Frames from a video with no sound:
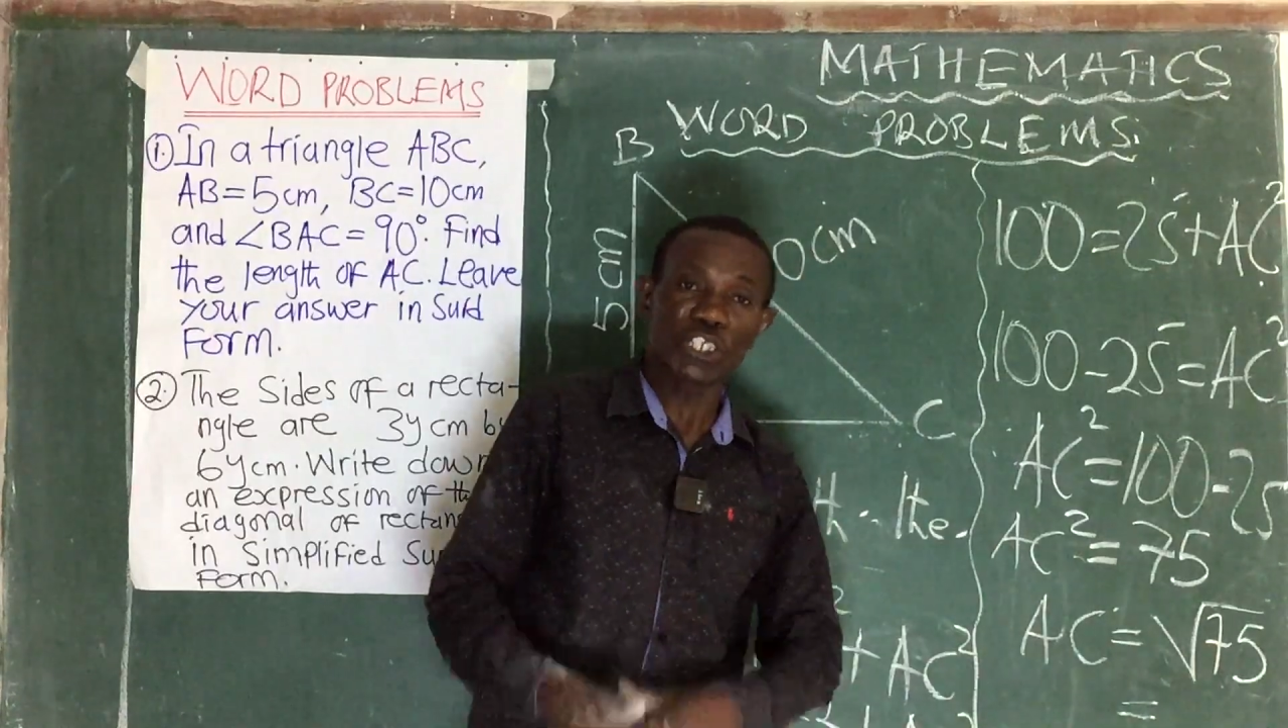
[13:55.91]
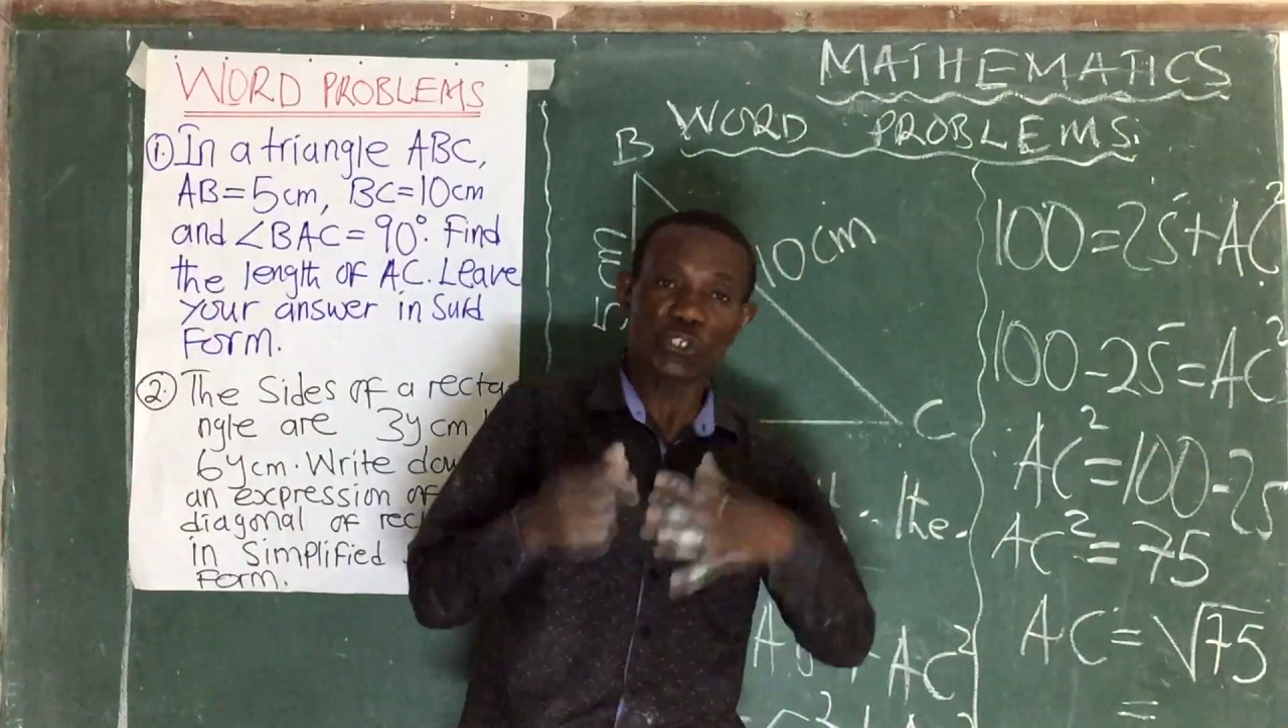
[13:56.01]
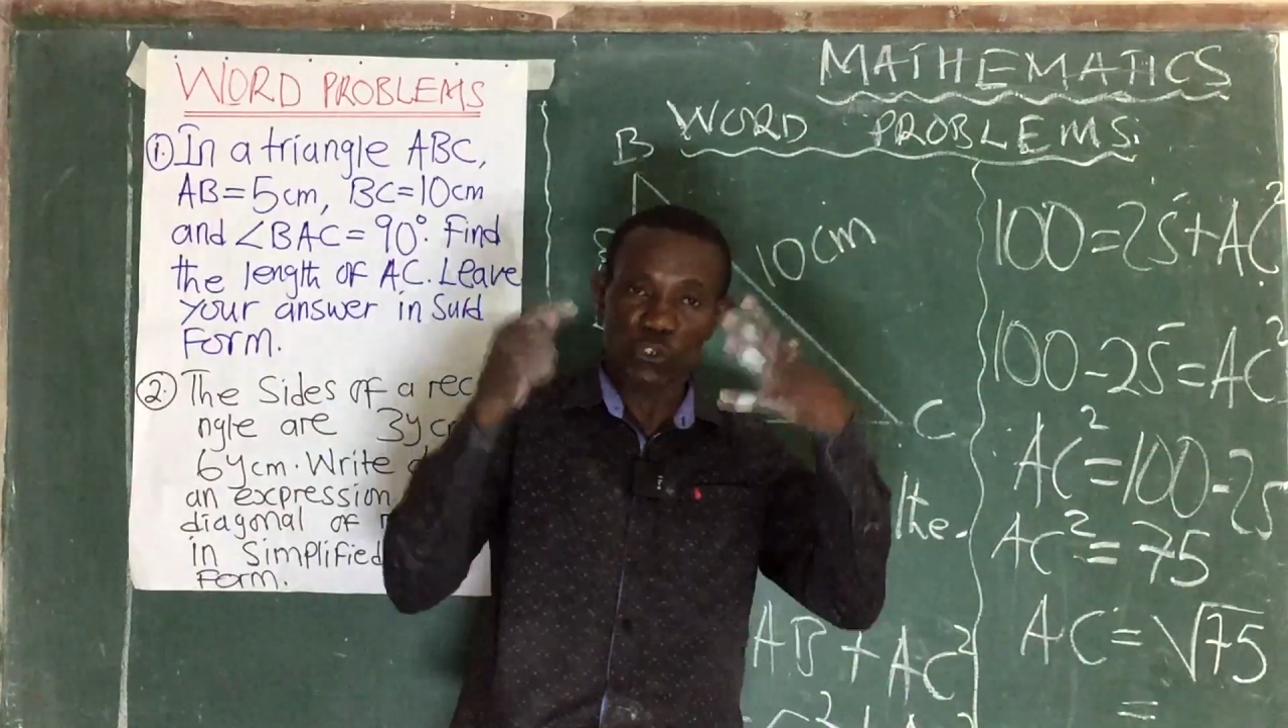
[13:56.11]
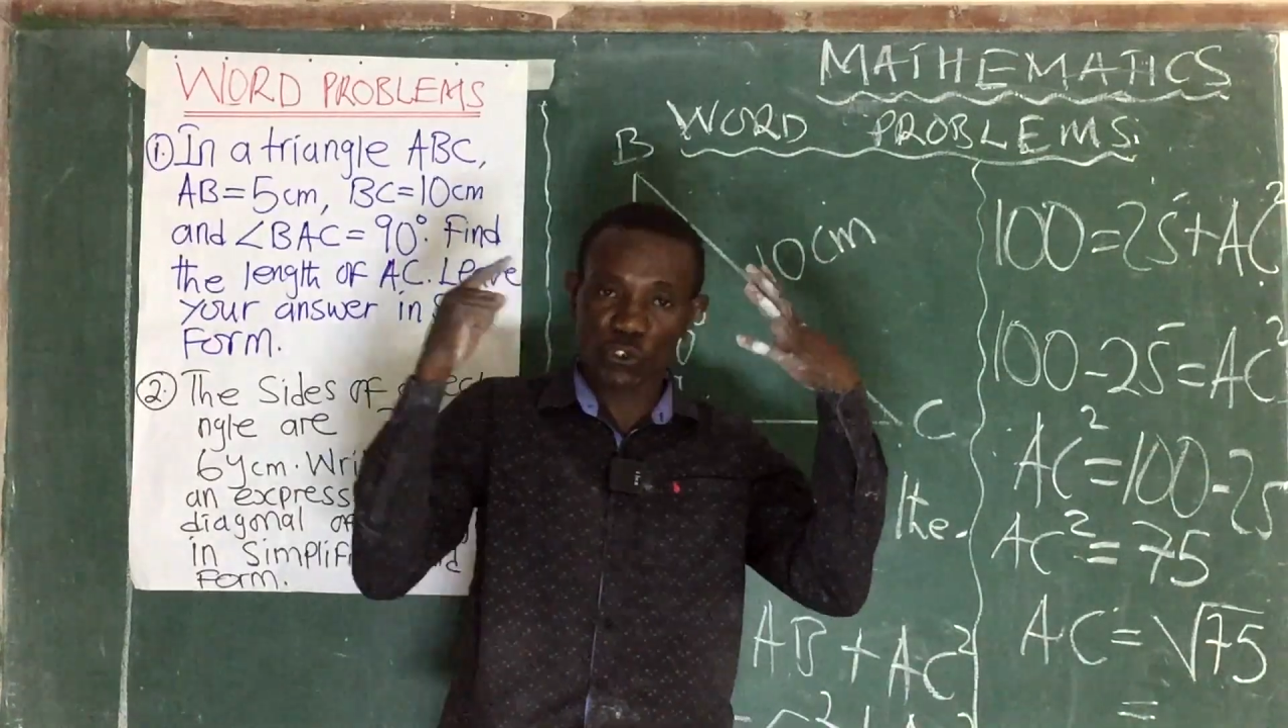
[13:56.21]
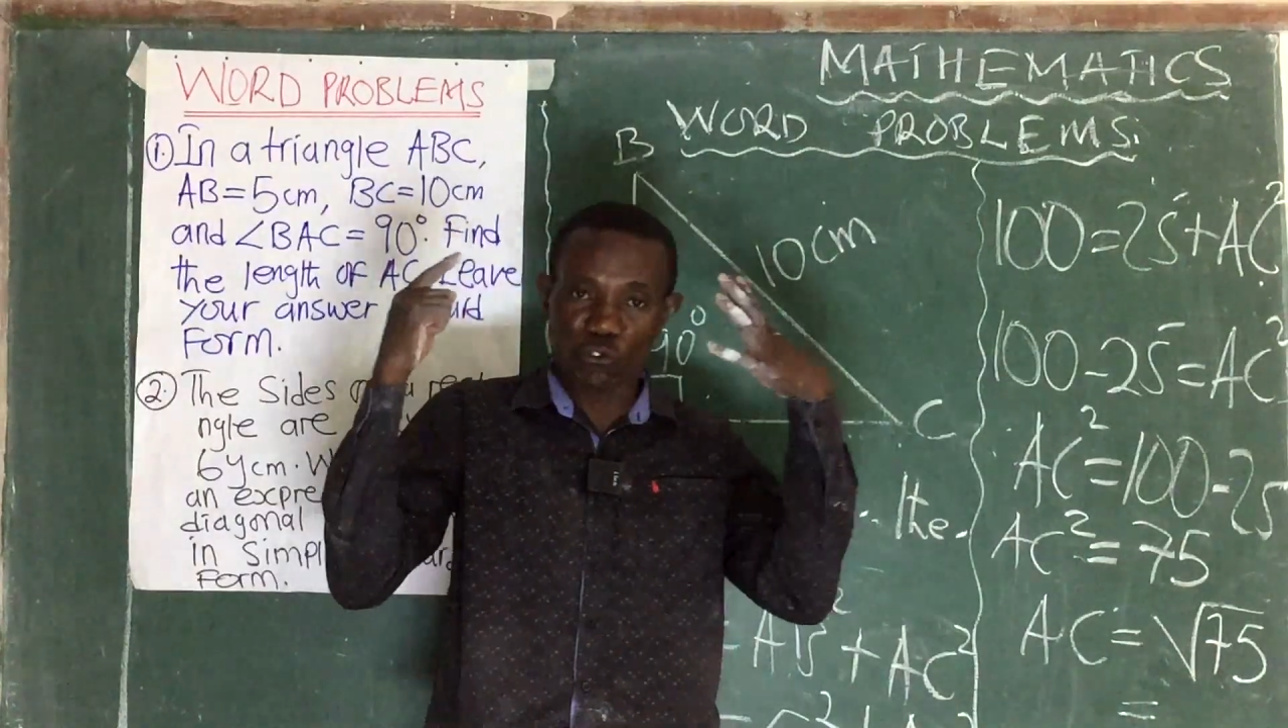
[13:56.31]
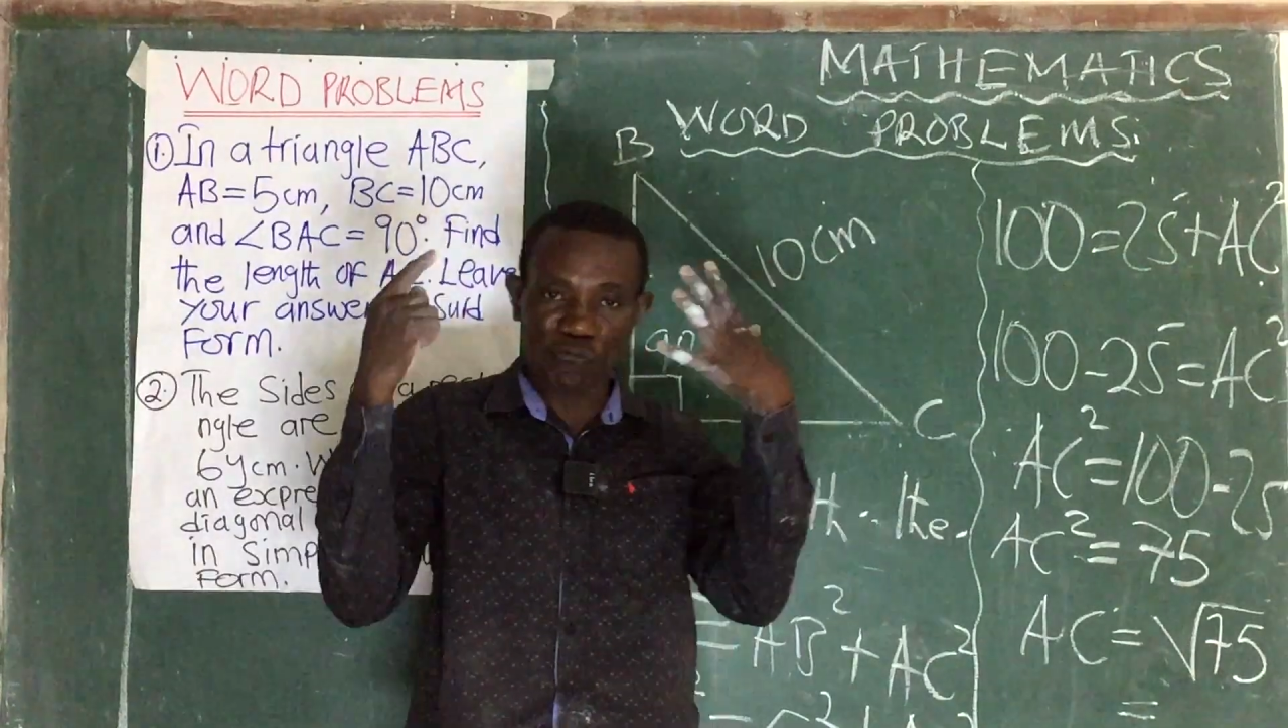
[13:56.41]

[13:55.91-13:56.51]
into 2